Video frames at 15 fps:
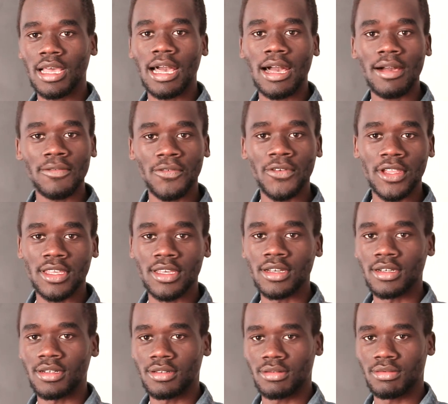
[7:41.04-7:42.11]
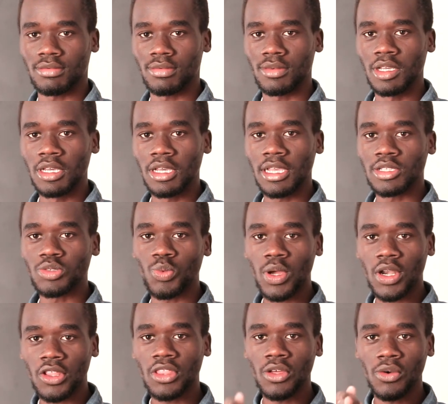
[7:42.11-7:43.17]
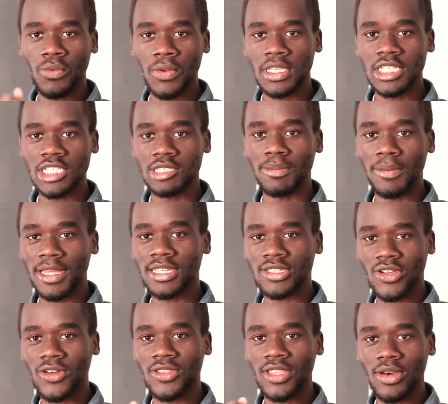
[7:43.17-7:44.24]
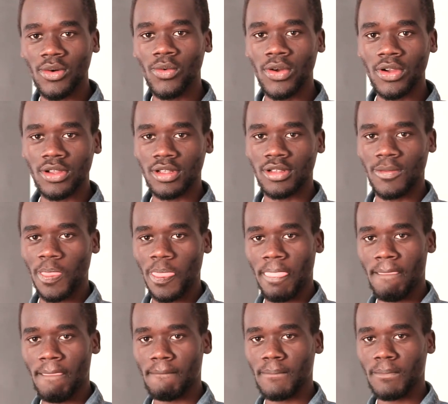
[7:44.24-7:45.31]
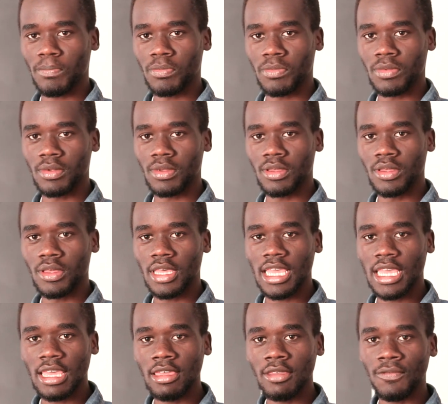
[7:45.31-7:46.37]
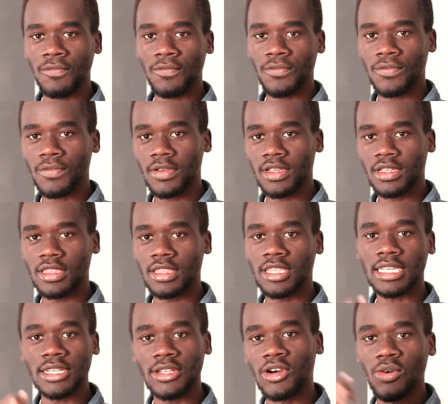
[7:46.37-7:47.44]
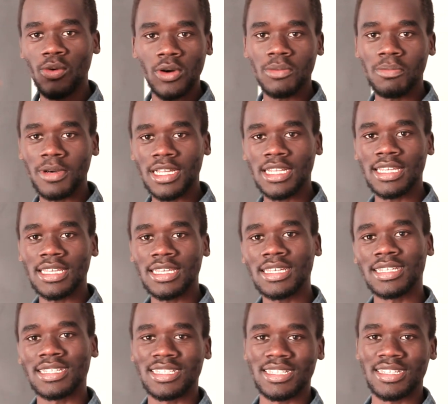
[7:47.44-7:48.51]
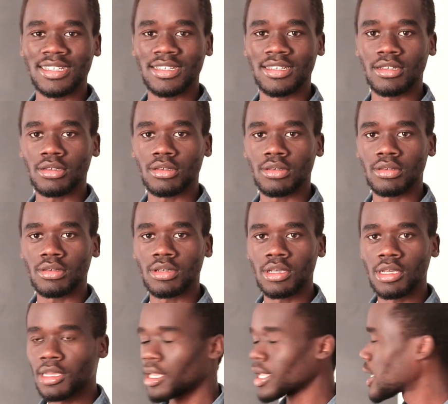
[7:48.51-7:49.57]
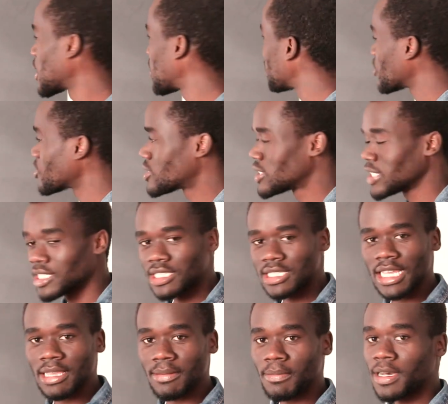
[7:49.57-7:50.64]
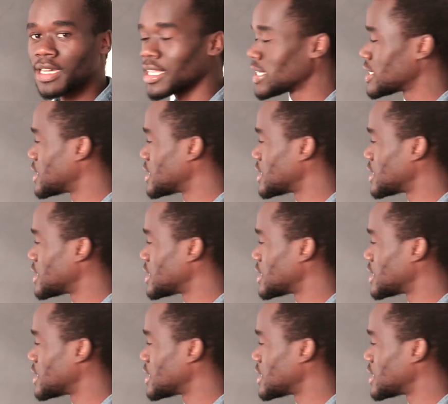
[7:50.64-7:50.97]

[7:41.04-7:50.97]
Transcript: Africa is one of the richest places on the world if they know what money is. And I'm not just saying money